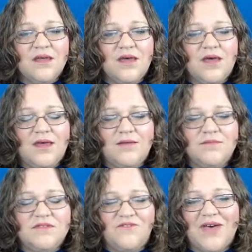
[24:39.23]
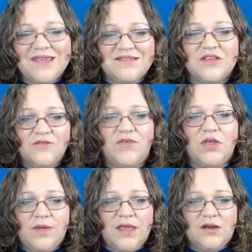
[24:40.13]
device they're
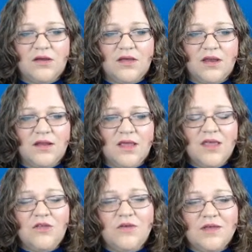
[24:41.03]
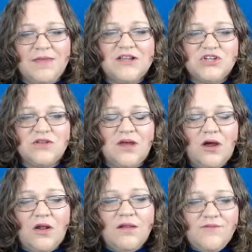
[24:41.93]
viewing it on, you can make sure that
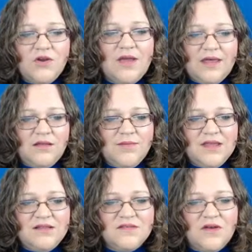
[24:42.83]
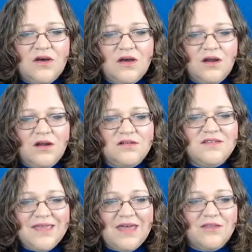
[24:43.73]
all of your elements are
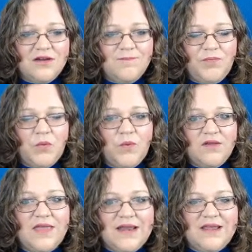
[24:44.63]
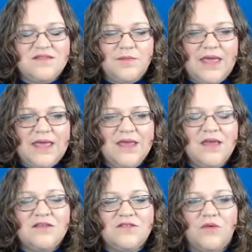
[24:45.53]
together where they need to be.
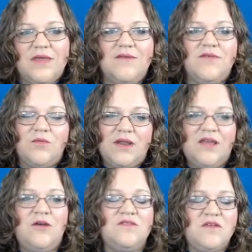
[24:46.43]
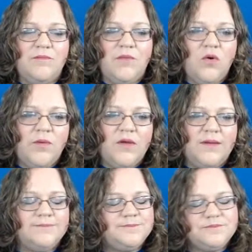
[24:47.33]
So even when it goes to mobile,